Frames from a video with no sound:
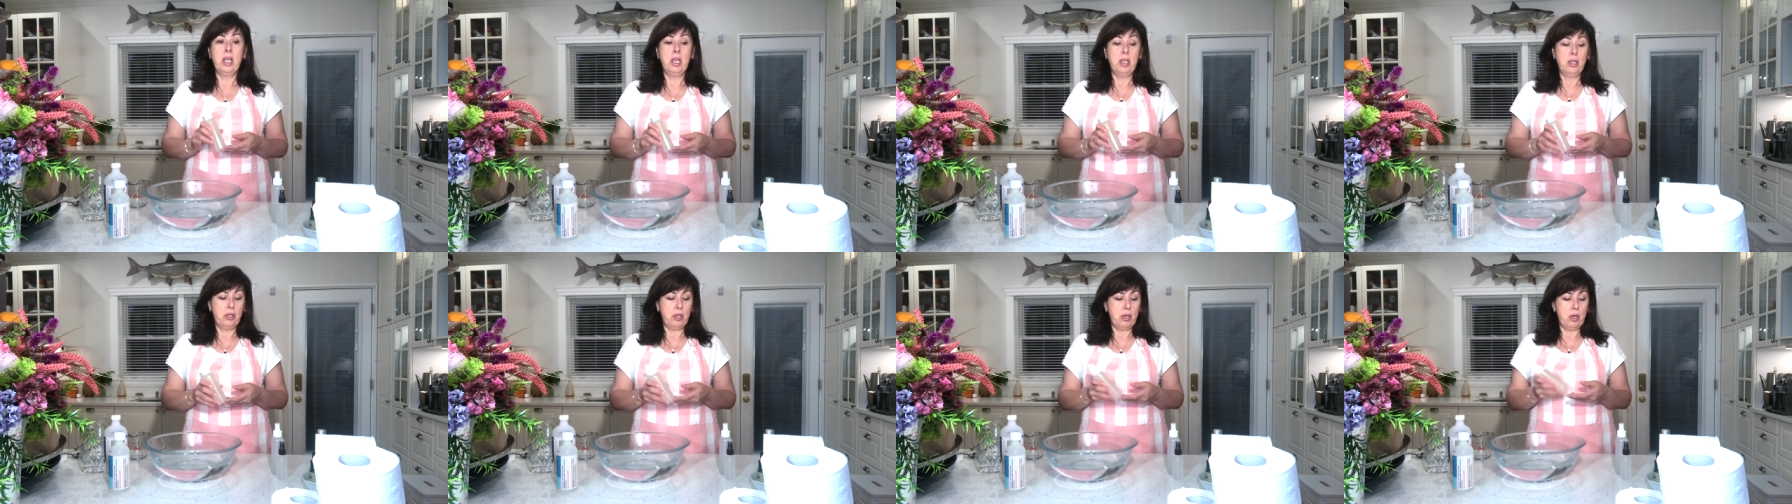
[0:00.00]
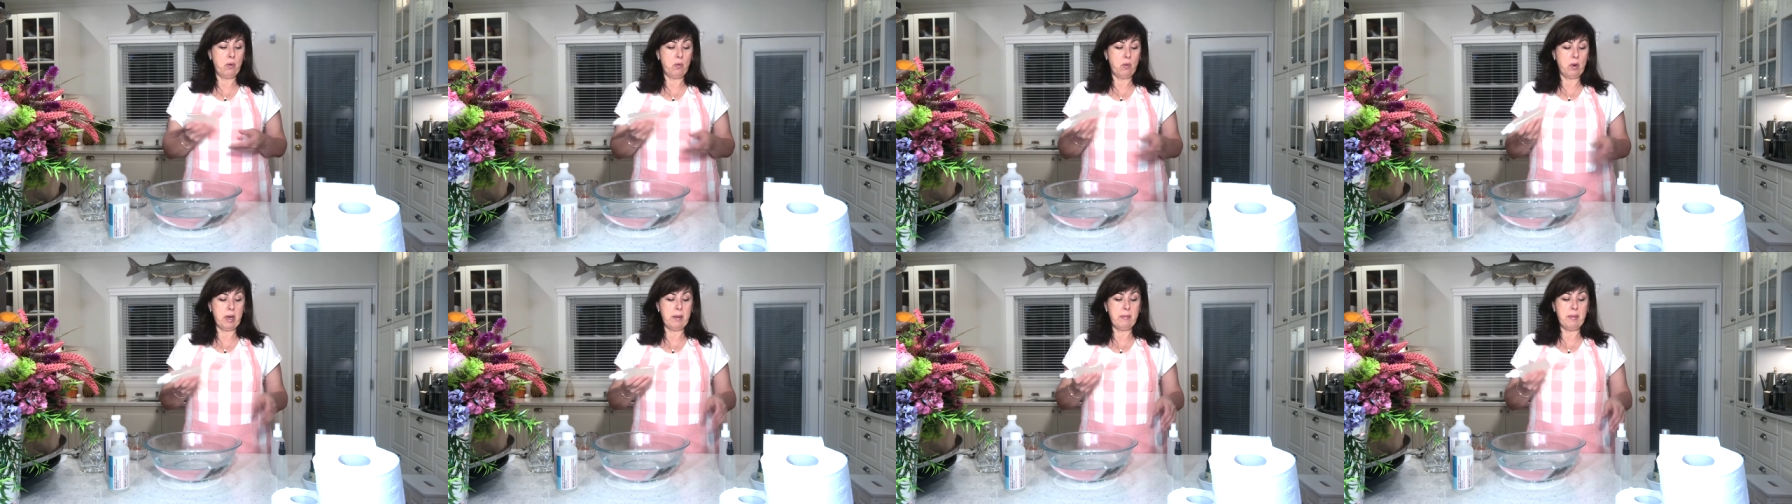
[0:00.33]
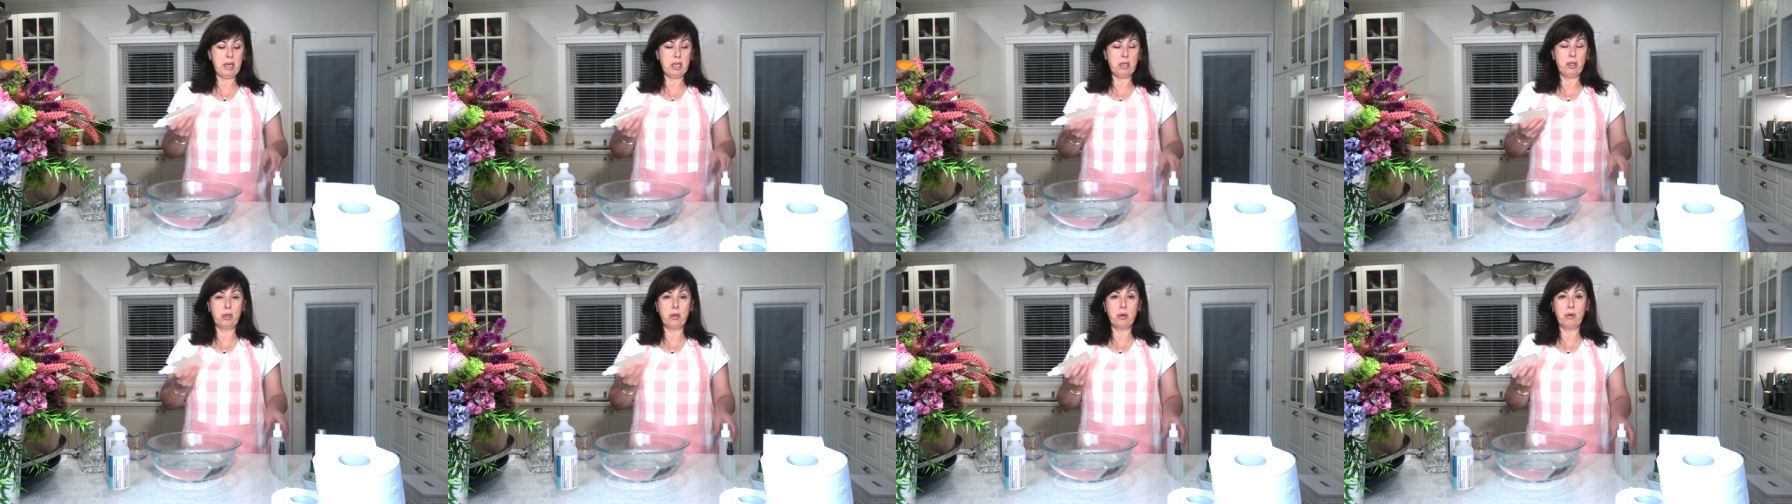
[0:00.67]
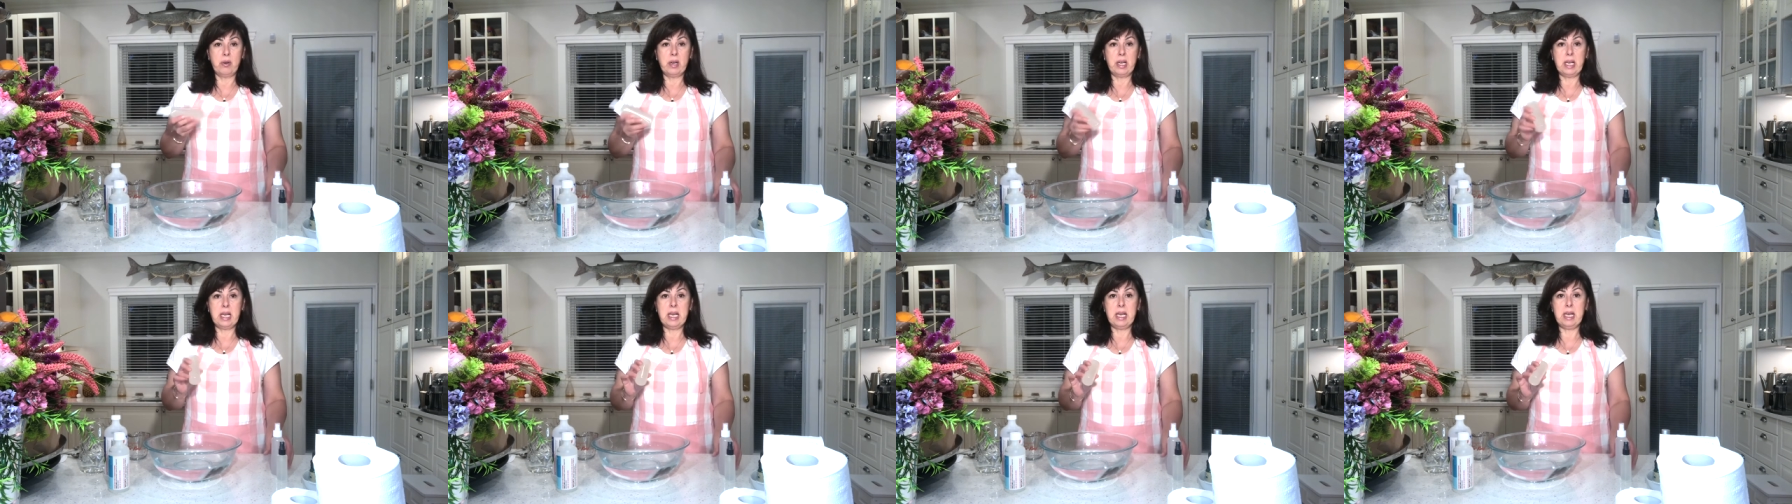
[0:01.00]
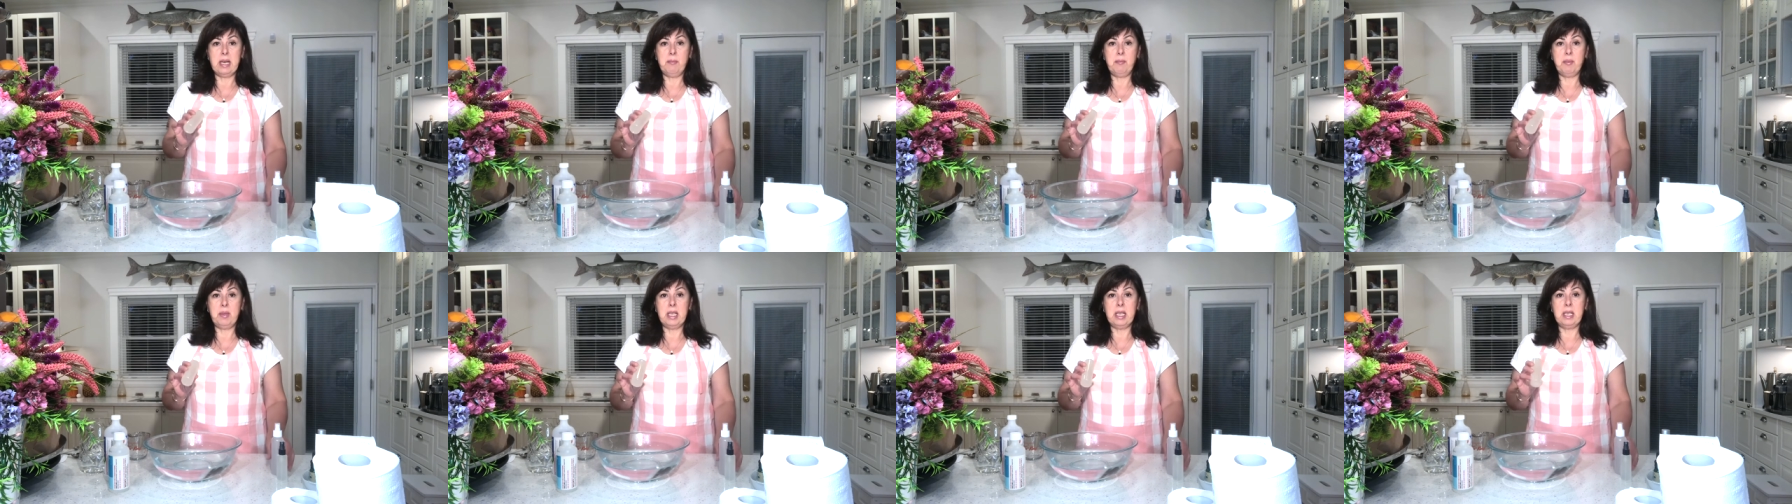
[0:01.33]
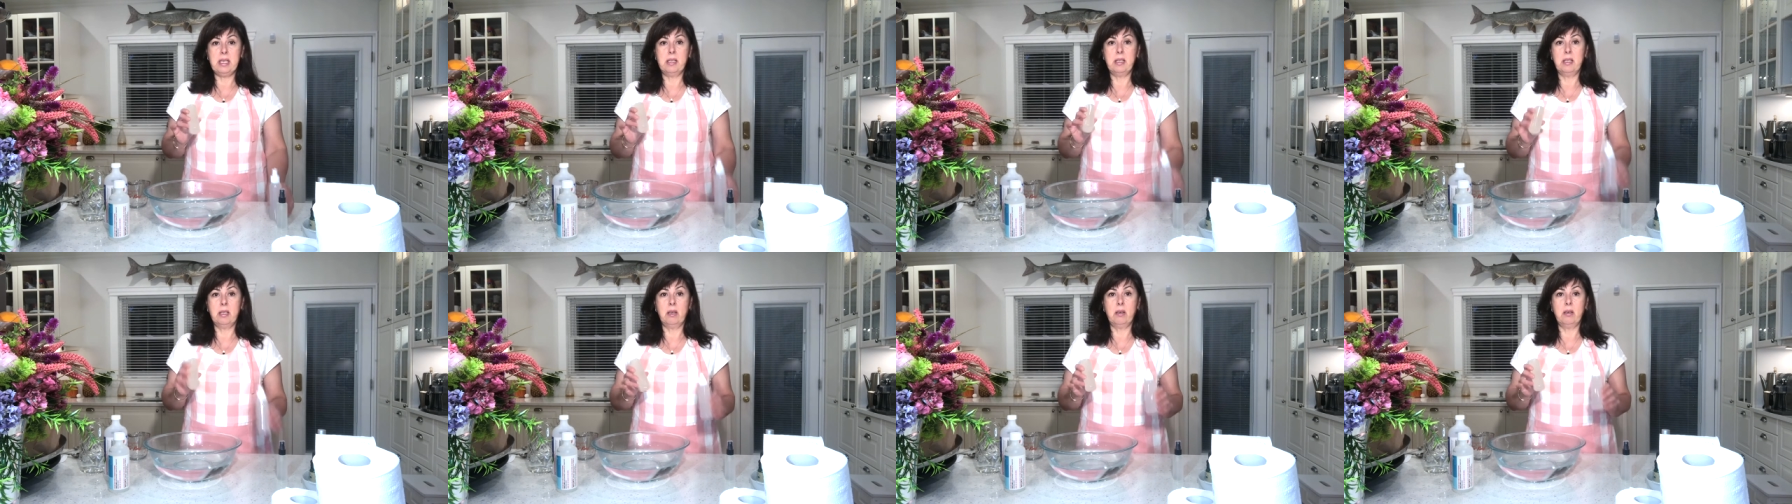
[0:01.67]
So you wanna make sure to keep
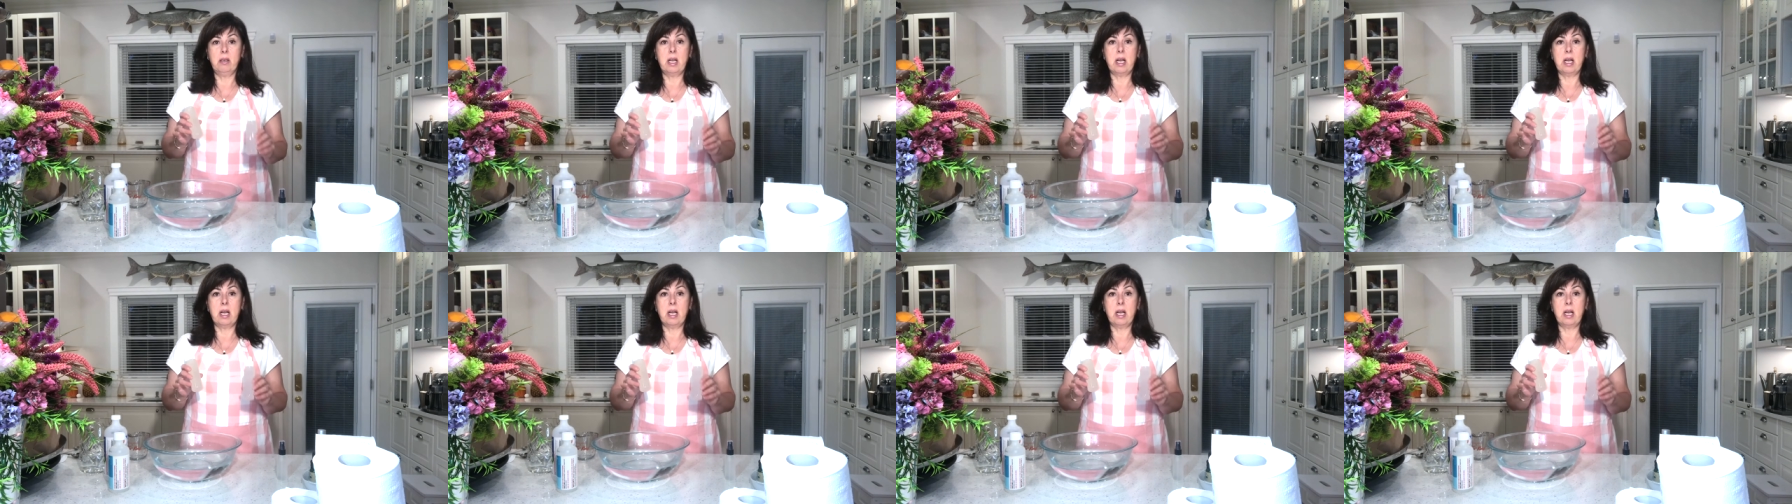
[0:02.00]
these little